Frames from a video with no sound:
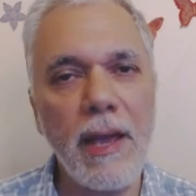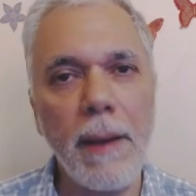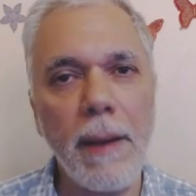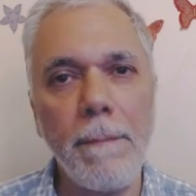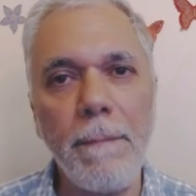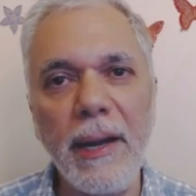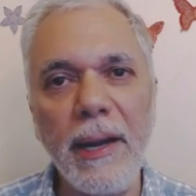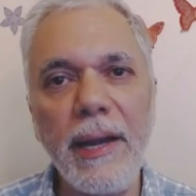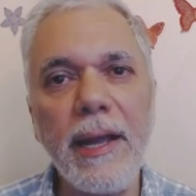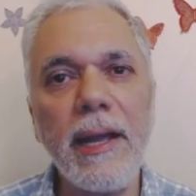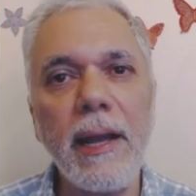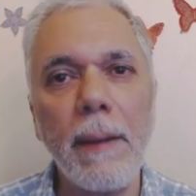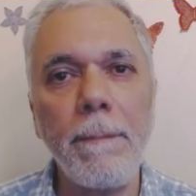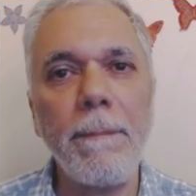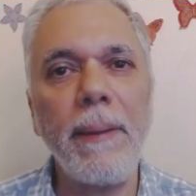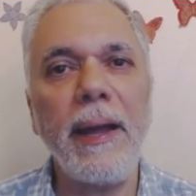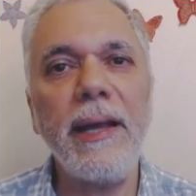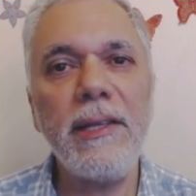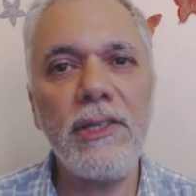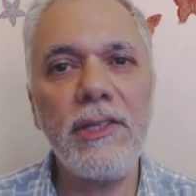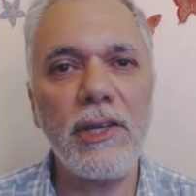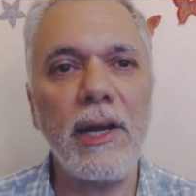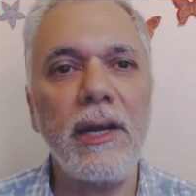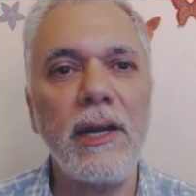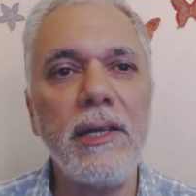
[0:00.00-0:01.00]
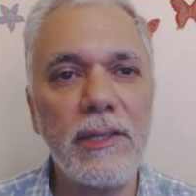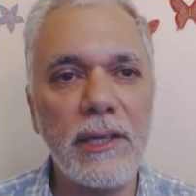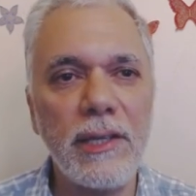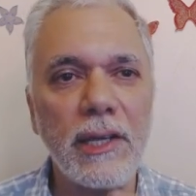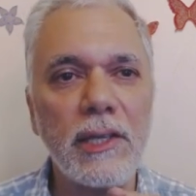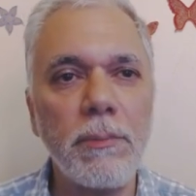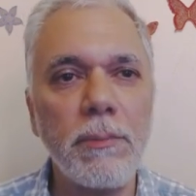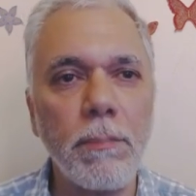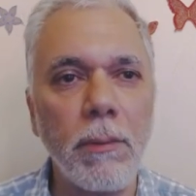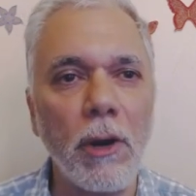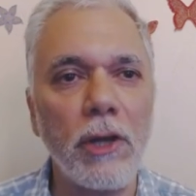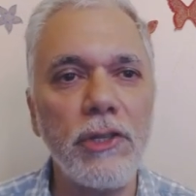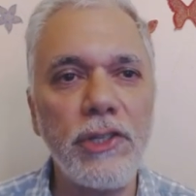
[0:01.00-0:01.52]
We are building applied
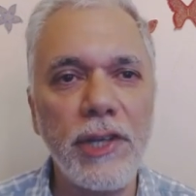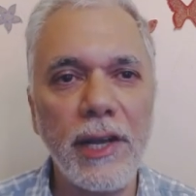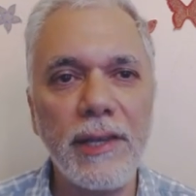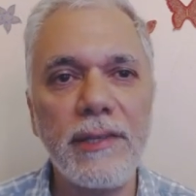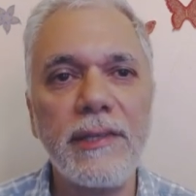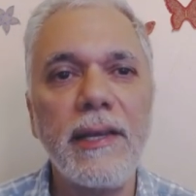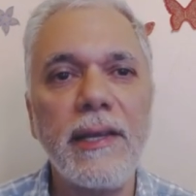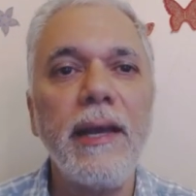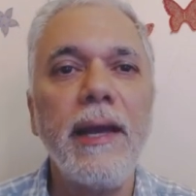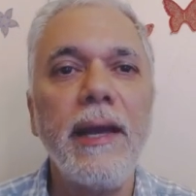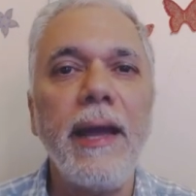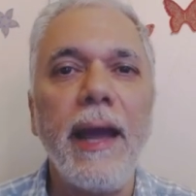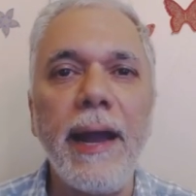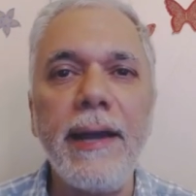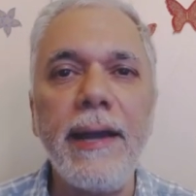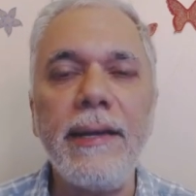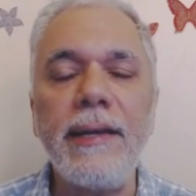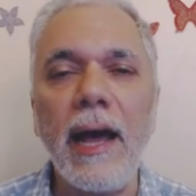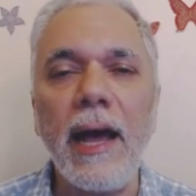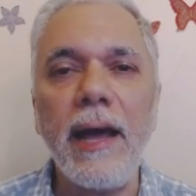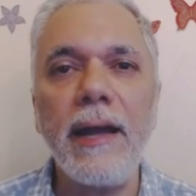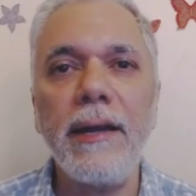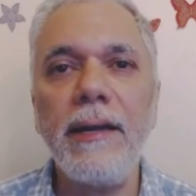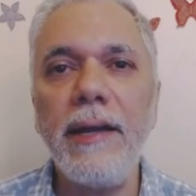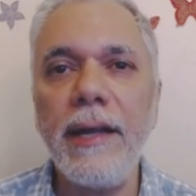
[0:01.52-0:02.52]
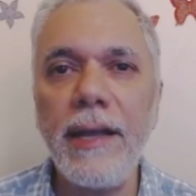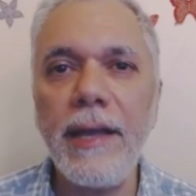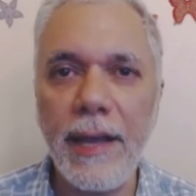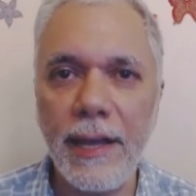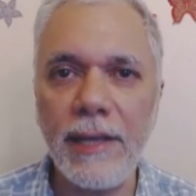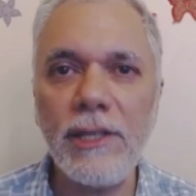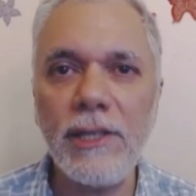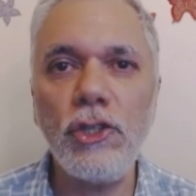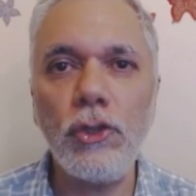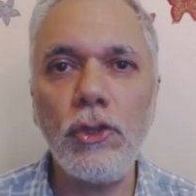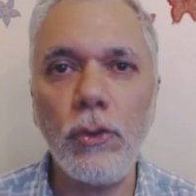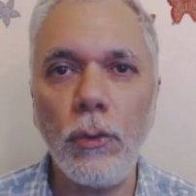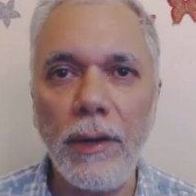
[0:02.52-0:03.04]
statistics projects
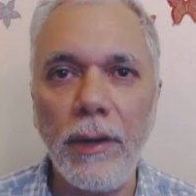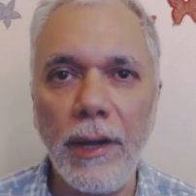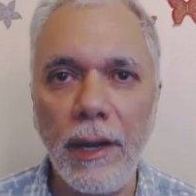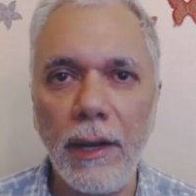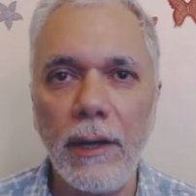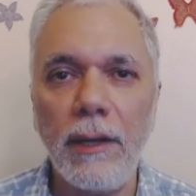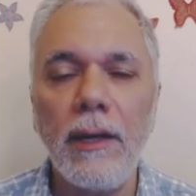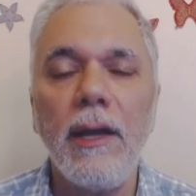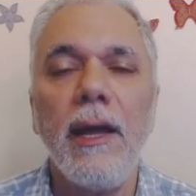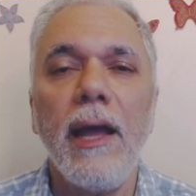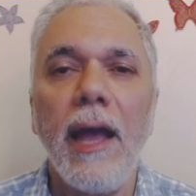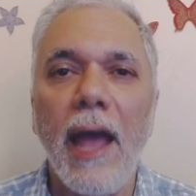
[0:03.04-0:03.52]
entirely in Julia.